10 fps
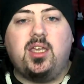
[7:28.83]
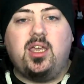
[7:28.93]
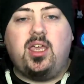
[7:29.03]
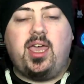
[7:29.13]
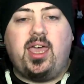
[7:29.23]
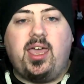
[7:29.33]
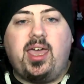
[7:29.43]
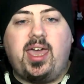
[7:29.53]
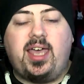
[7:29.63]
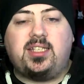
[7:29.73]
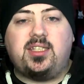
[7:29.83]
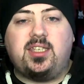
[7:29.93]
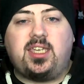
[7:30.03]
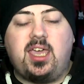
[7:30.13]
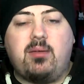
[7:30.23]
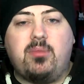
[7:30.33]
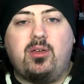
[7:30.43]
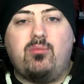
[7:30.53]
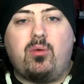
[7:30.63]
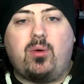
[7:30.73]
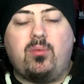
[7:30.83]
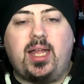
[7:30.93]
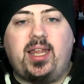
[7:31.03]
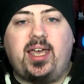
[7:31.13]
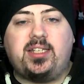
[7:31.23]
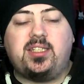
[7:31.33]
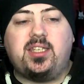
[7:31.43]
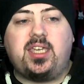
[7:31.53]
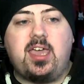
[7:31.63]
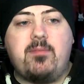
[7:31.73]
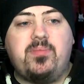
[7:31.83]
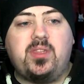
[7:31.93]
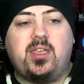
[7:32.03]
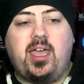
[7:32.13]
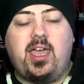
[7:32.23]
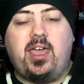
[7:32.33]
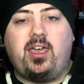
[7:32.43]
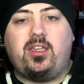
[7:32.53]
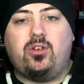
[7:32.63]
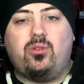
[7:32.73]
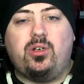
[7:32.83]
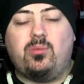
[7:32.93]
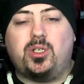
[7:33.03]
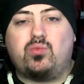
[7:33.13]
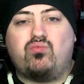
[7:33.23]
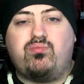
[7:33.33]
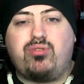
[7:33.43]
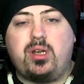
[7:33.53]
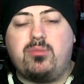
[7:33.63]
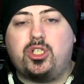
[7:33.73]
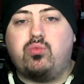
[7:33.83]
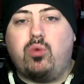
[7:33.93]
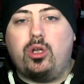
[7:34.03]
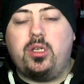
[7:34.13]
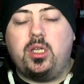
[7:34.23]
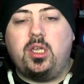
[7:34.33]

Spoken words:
ahead in the game, and we were well ahead in the game. And it was pretty much won.